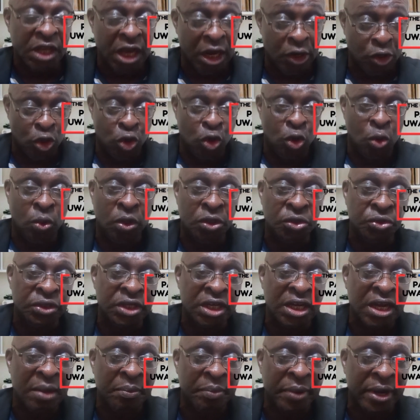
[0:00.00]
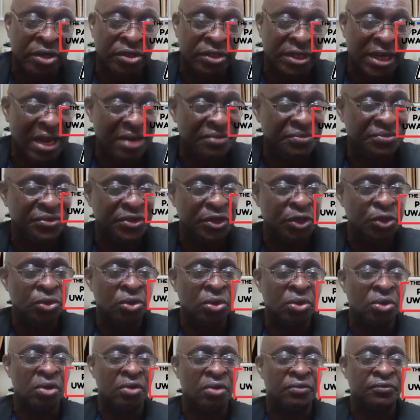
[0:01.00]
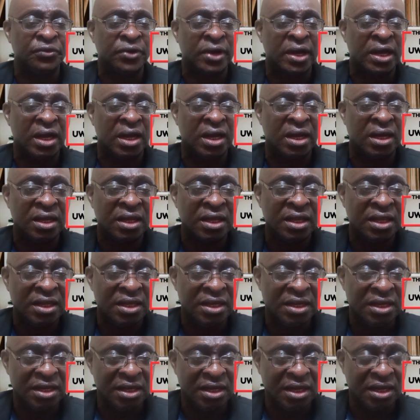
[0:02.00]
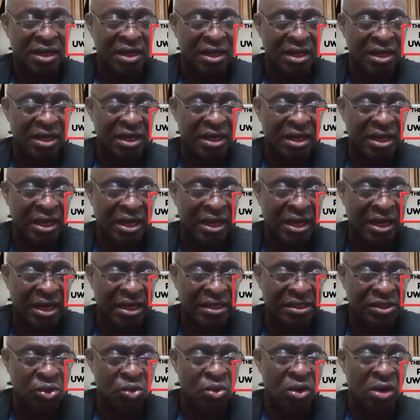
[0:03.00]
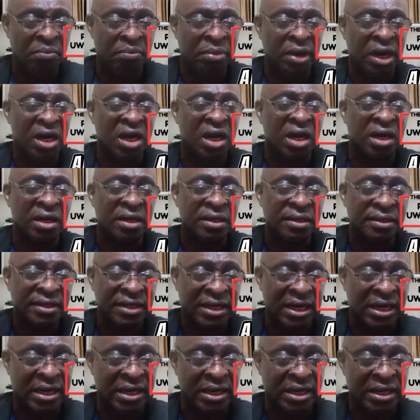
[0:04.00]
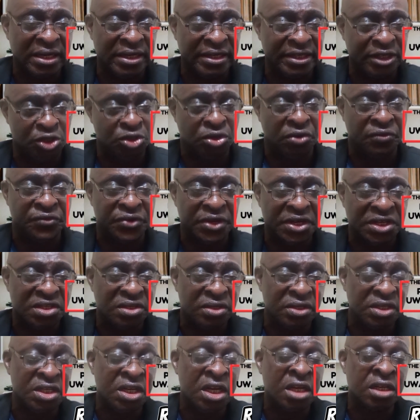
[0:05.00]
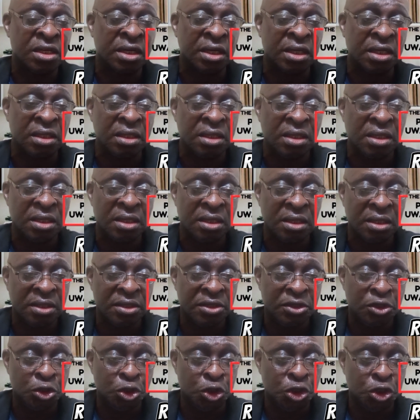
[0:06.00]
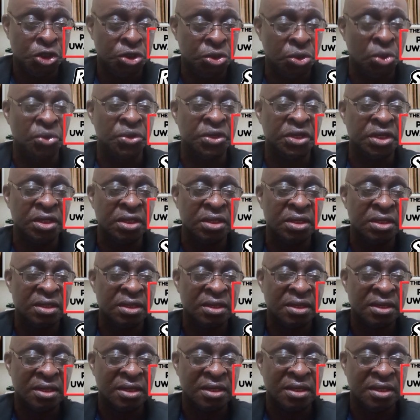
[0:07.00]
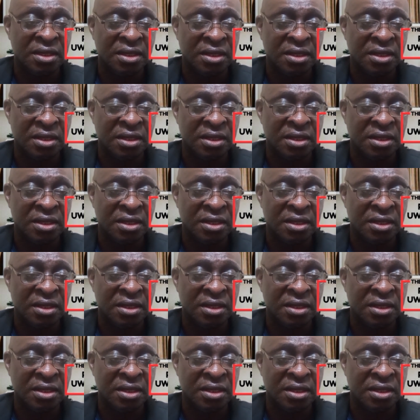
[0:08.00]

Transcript: I don't know what you think about that video of Atiku Abubakar that resurfaced recently, showing